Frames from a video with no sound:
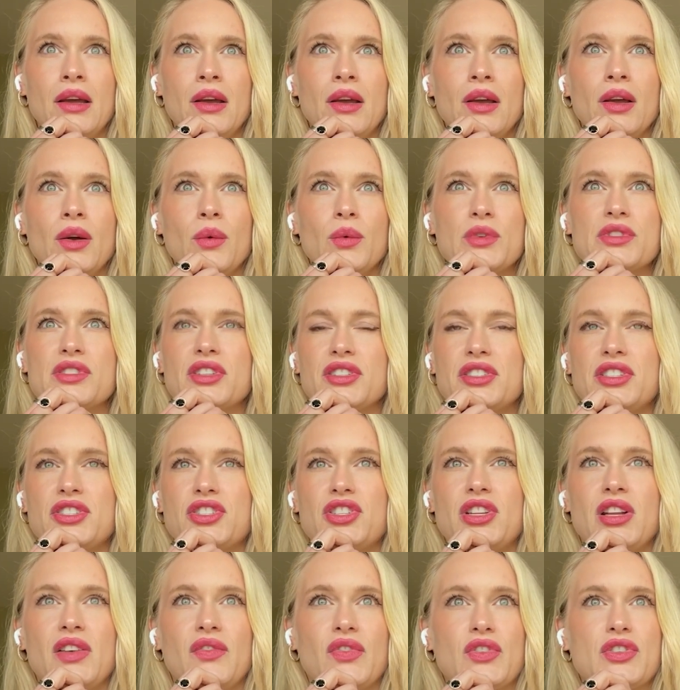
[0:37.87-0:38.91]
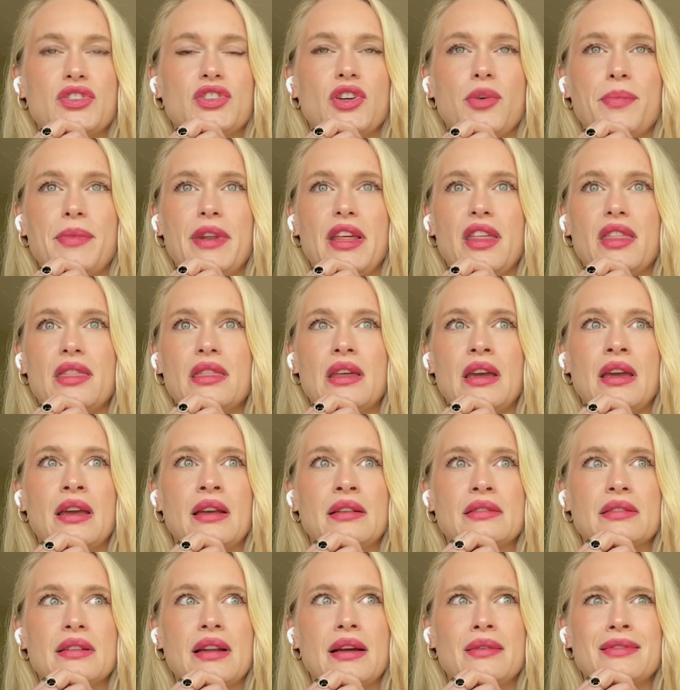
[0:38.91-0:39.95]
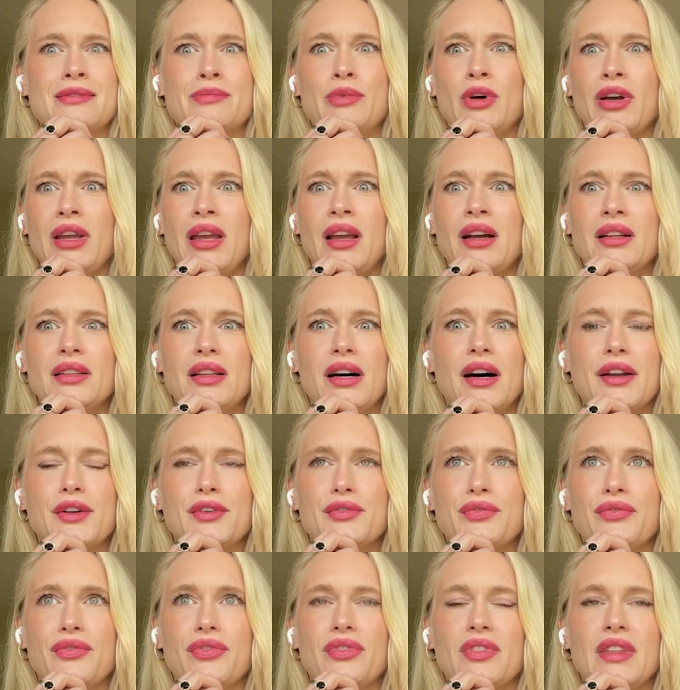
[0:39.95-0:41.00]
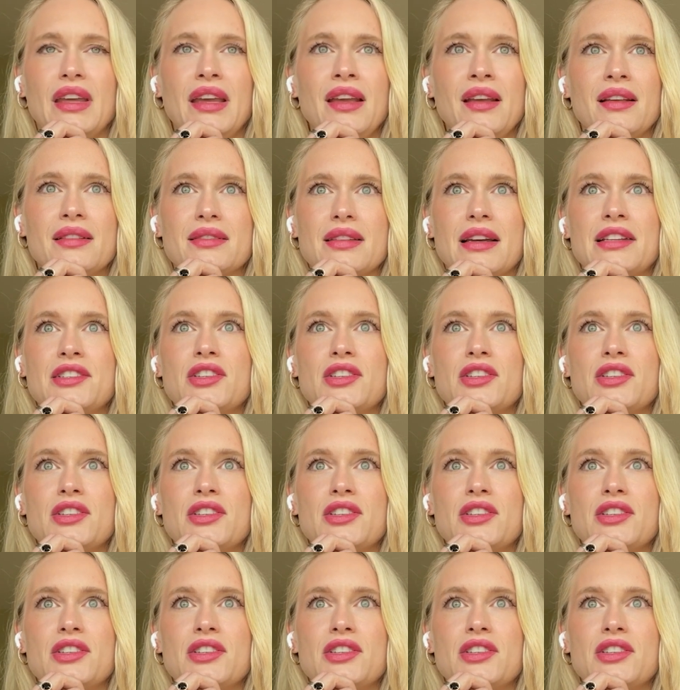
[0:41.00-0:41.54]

was auditioning for so many things, and I was booking a lot of things. I